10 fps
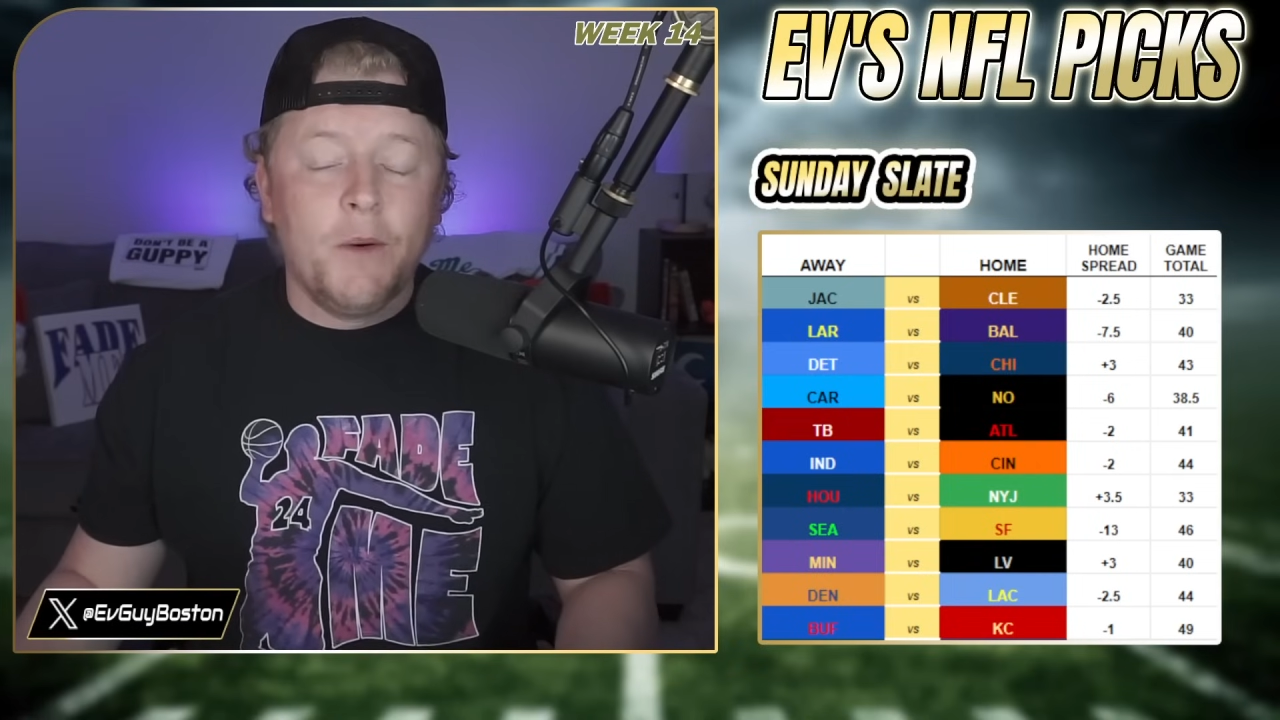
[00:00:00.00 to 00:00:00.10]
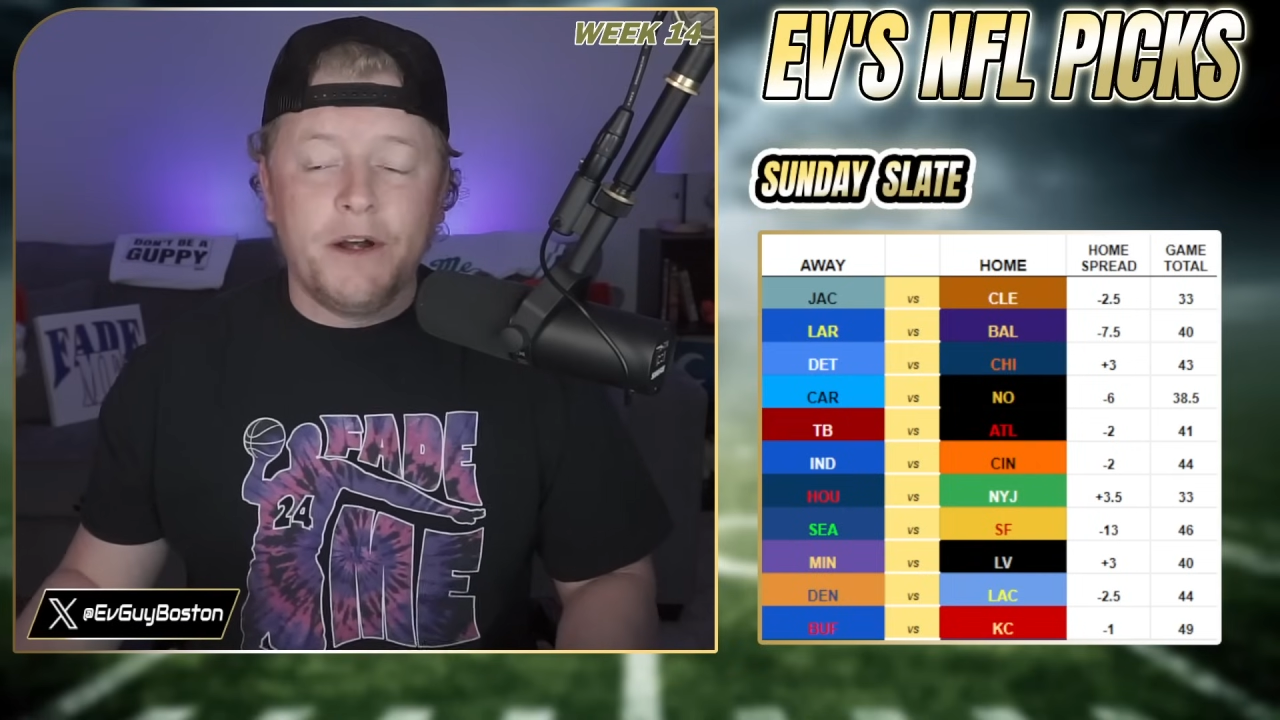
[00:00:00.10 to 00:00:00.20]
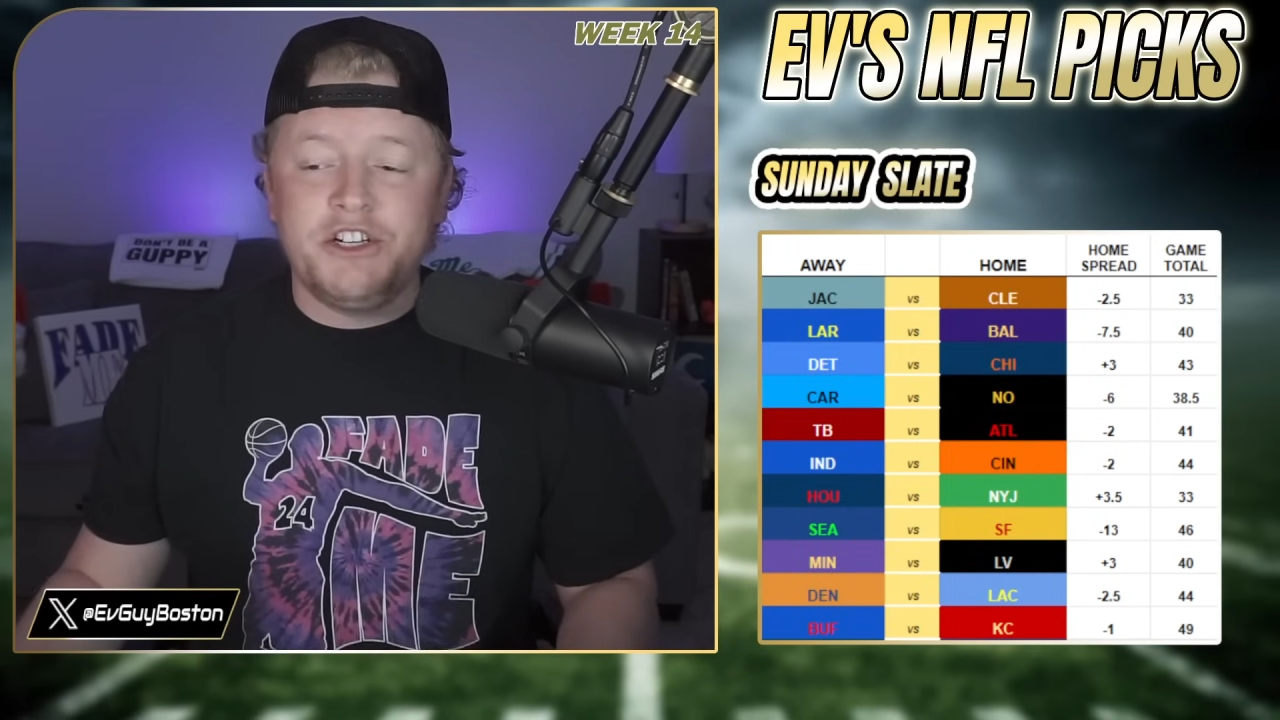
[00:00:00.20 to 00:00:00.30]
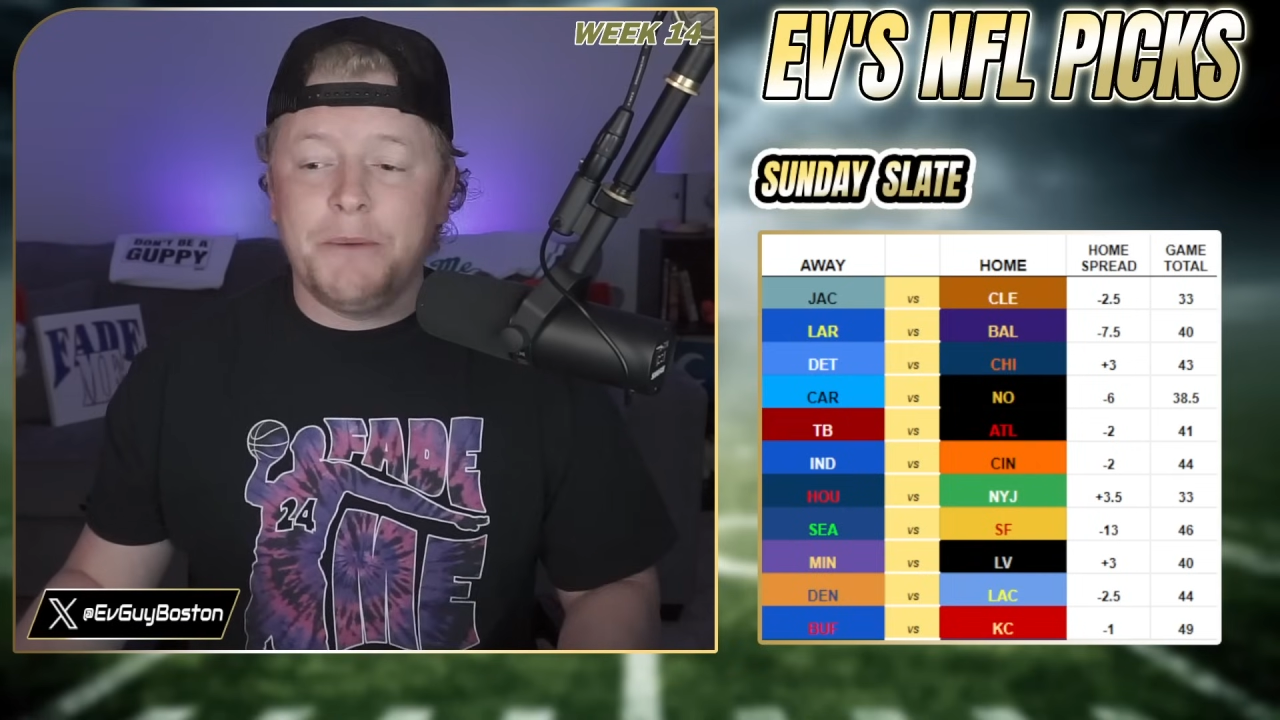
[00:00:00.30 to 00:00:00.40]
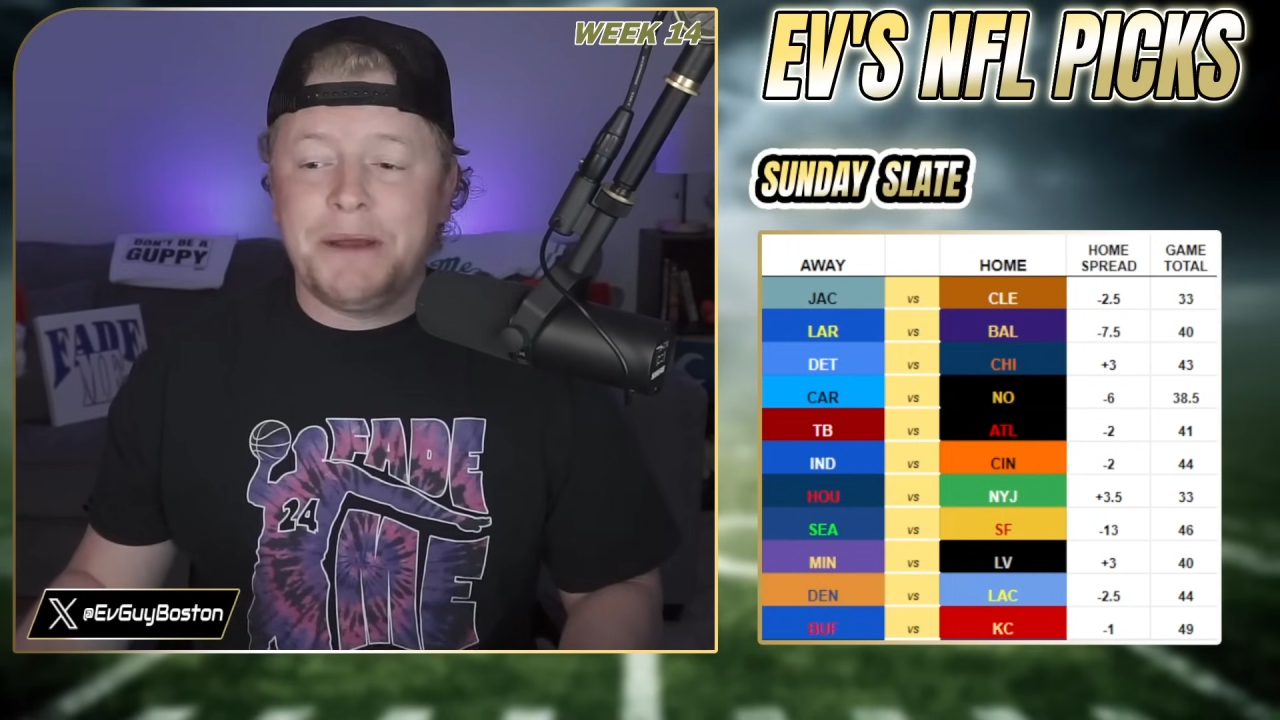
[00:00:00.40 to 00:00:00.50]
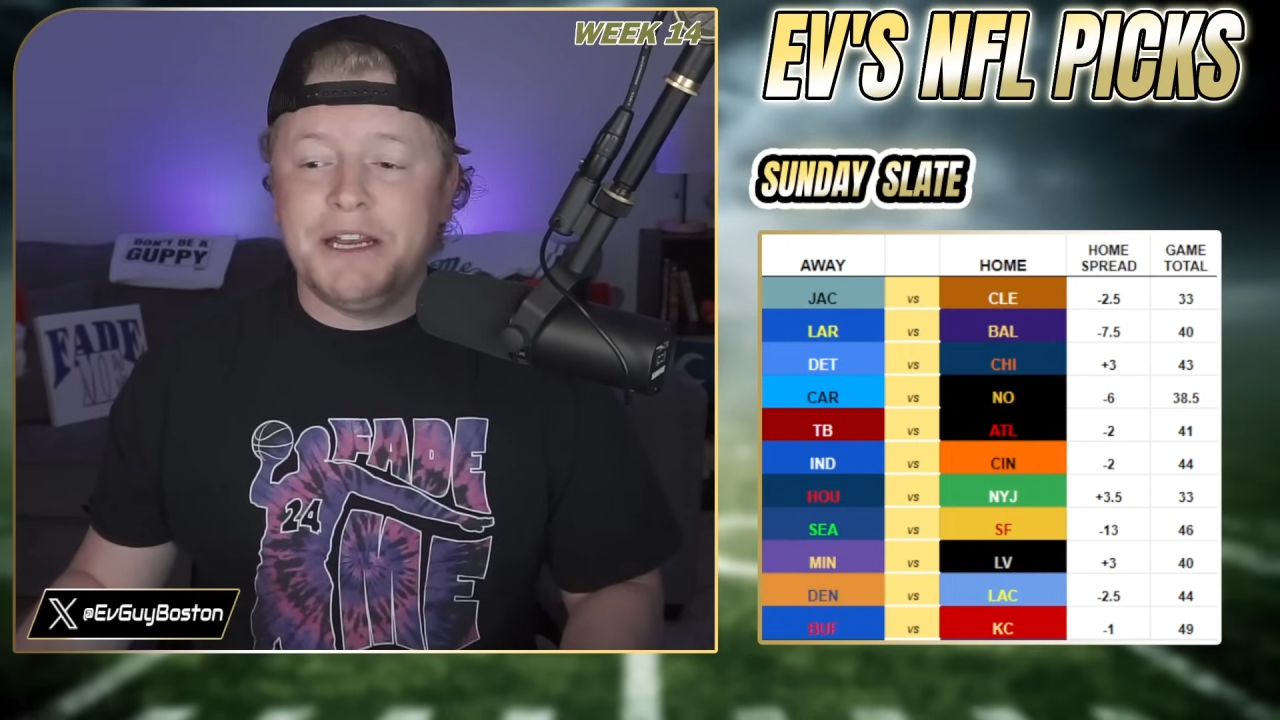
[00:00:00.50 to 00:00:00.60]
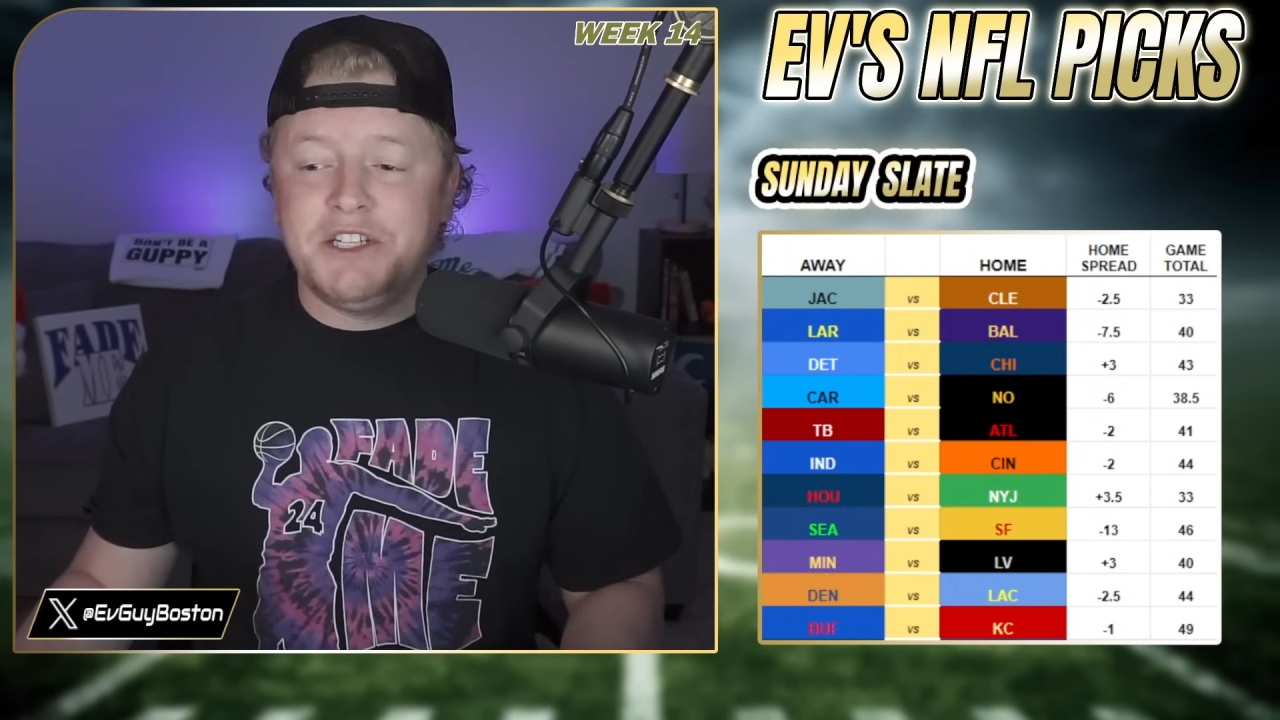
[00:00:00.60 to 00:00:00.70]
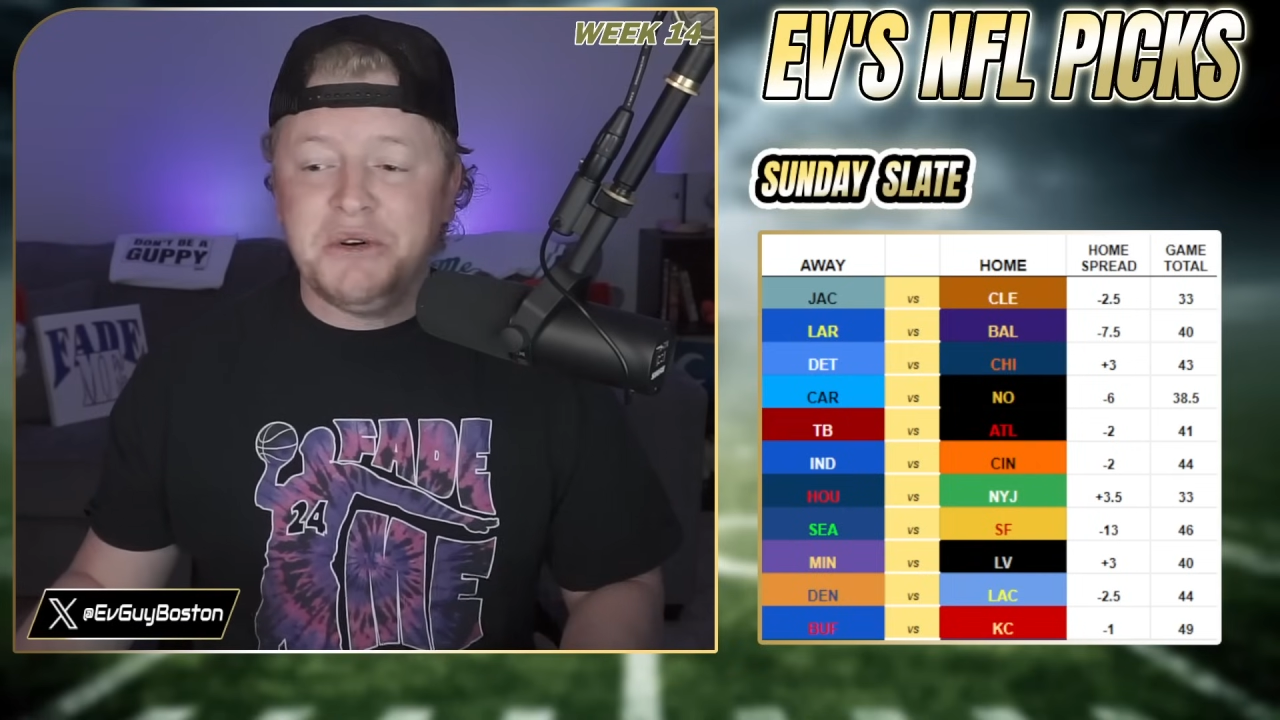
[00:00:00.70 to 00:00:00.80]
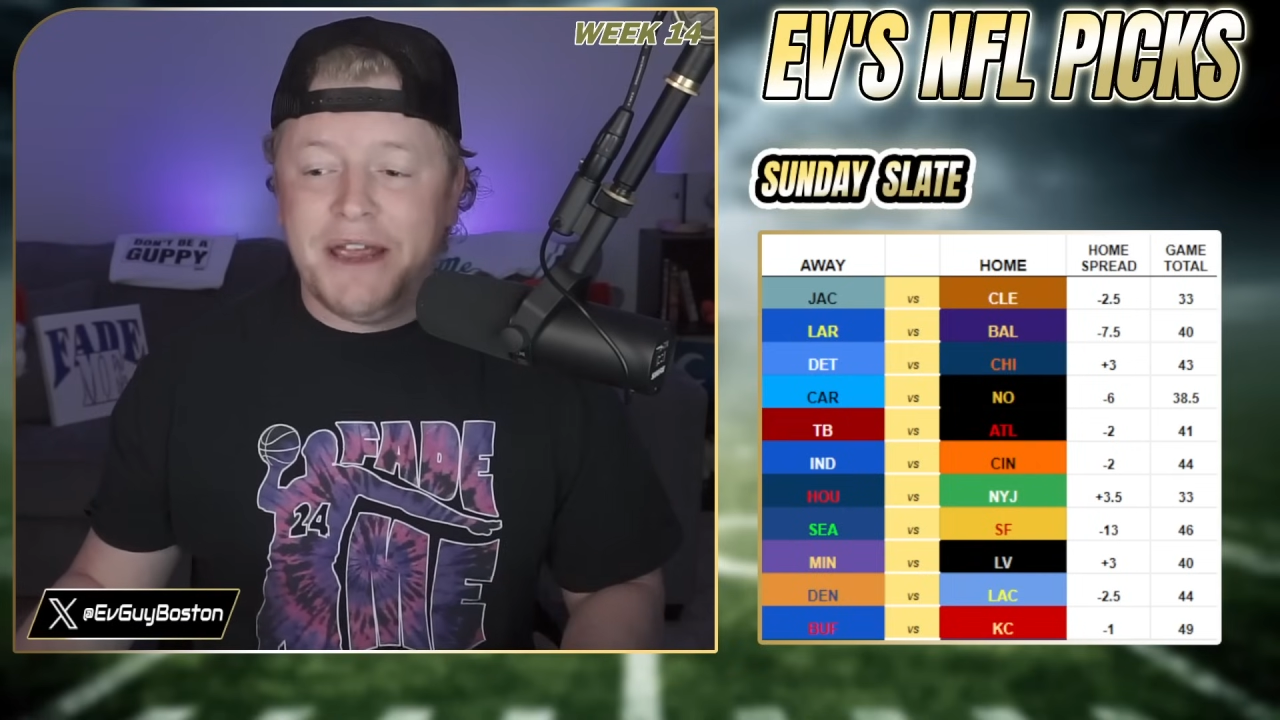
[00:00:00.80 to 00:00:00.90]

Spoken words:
we are jumping into